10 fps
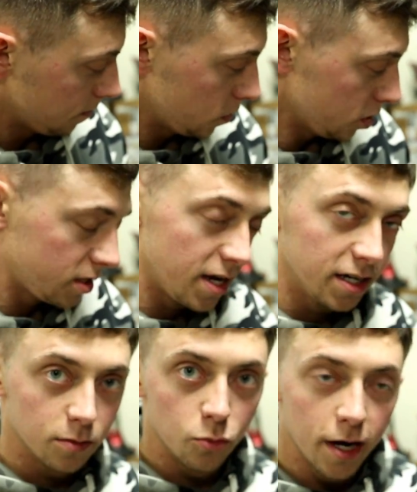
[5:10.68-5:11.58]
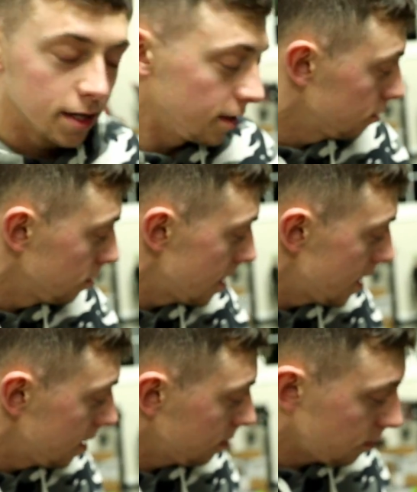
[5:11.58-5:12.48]
Just take some brake cleaner
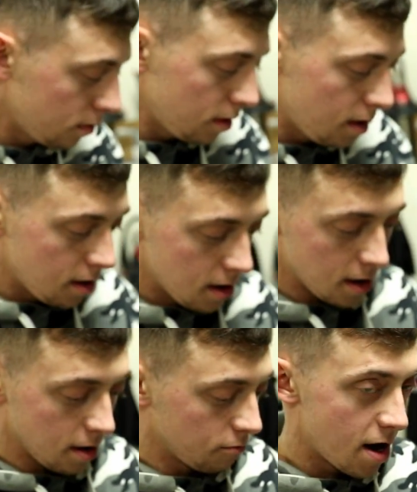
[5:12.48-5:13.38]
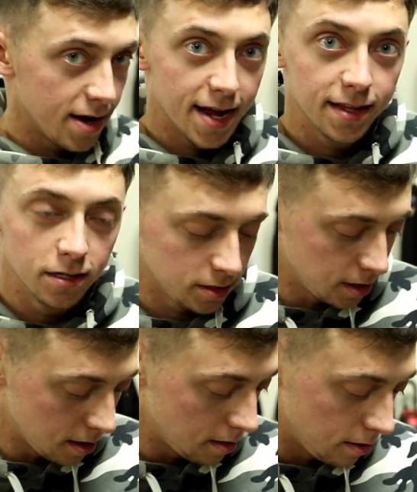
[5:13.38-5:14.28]
then. Ryan had this
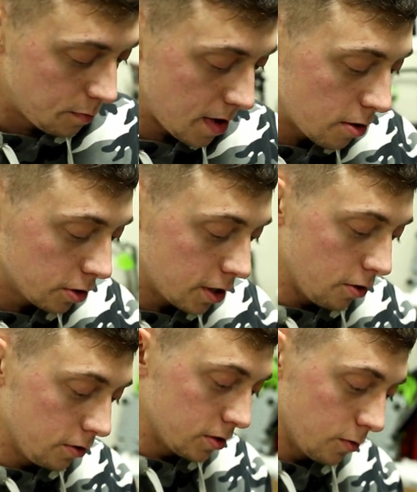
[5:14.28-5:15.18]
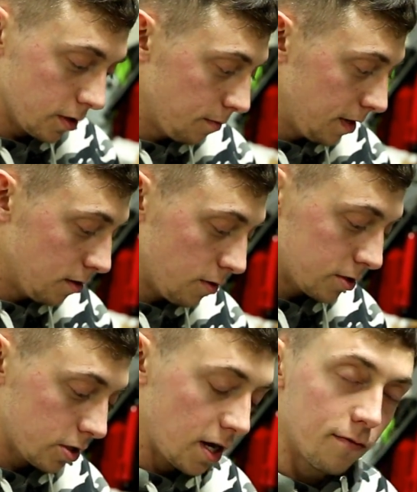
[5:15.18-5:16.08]
powder coated, so we're going to be a little
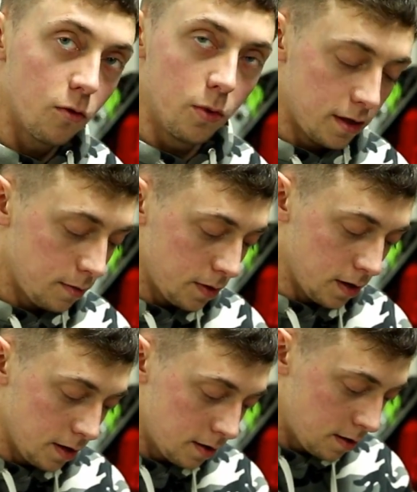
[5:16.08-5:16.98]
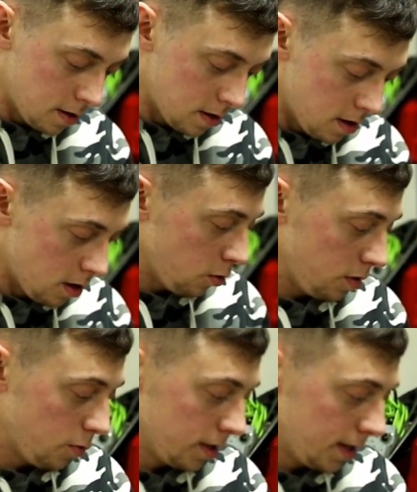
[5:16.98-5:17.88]
extra careful with it, but
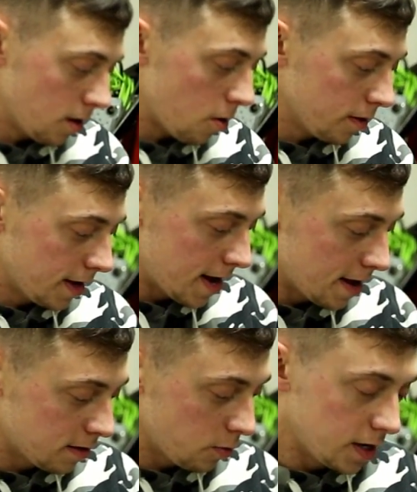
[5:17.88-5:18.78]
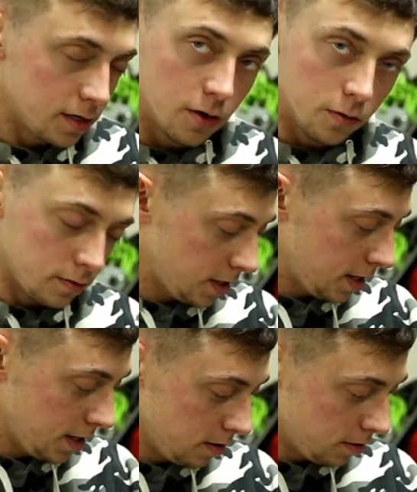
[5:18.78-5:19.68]
we want to get all that out, that way it don't
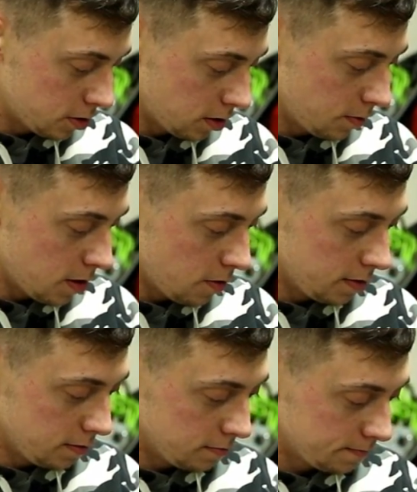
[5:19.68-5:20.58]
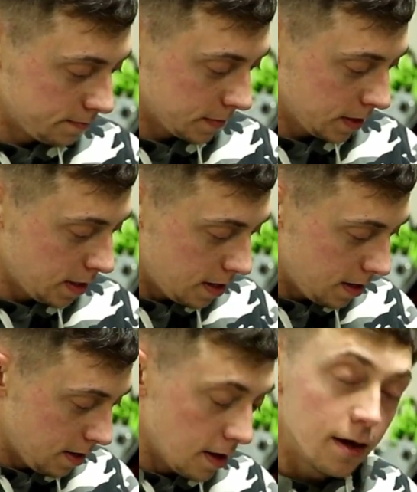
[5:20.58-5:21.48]
get into the turbo and
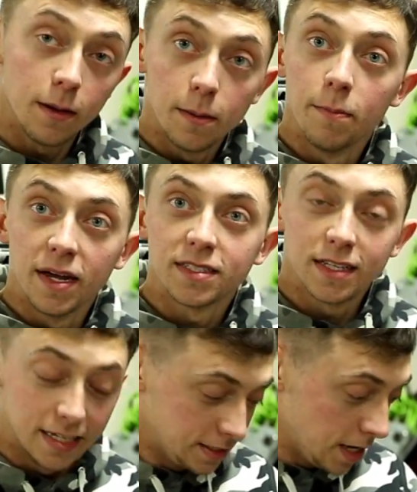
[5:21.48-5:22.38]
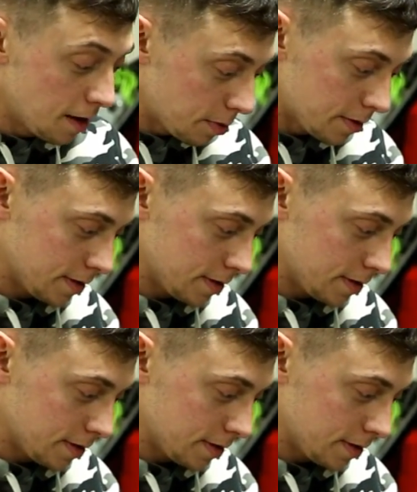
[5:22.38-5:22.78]
mess things up.